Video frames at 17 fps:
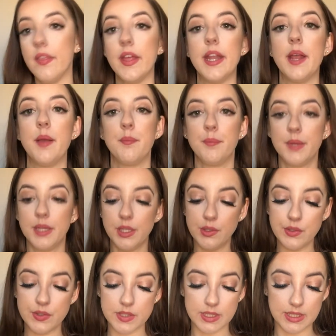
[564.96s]
then I'm going to be
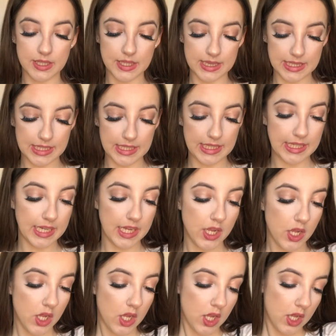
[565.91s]
using the
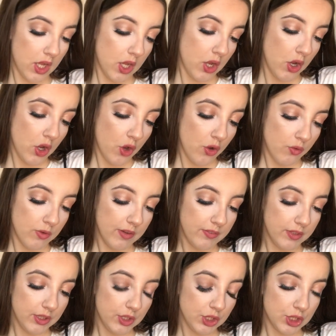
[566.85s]

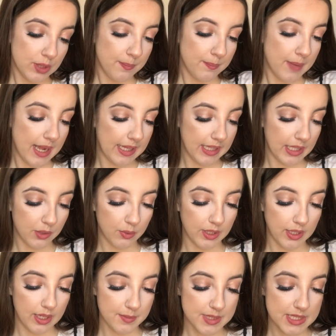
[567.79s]
Revolution Matte Liquid
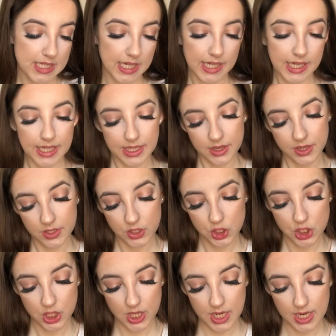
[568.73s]
Lipstick in the
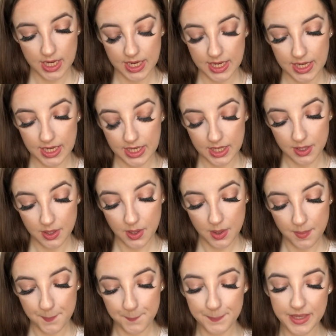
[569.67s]
shade
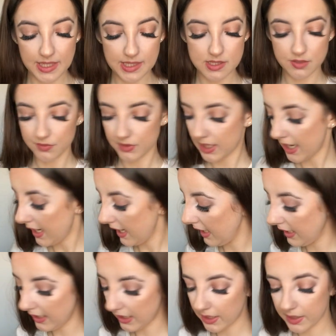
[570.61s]
Piece of
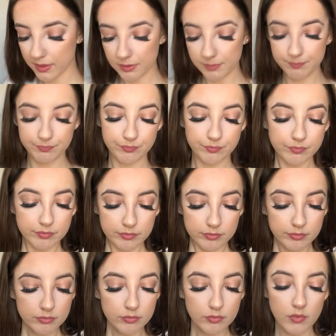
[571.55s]
Cake.
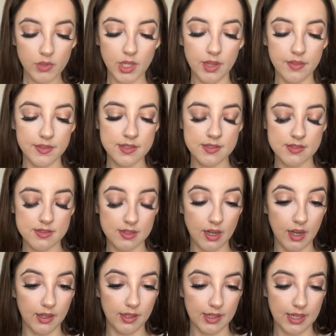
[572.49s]
And this is
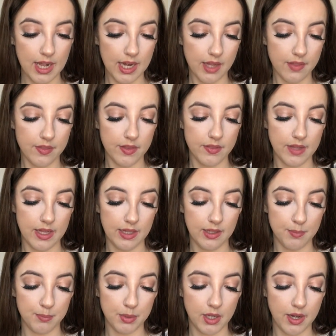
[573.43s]
slightly lighter than that
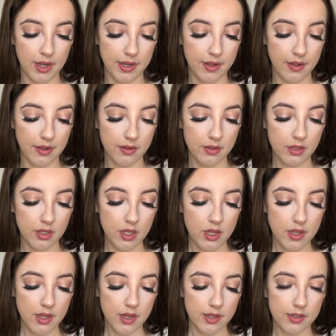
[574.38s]
lip liner,
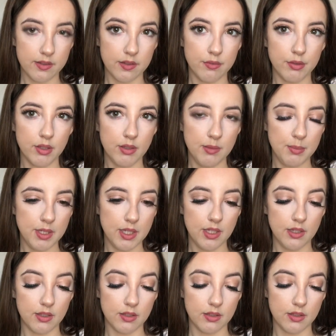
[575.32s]
because I've really
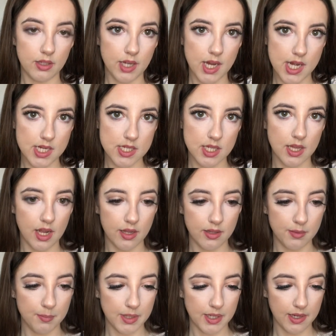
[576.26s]
been into that at
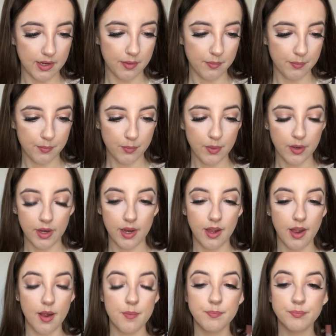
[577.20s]
the minute, where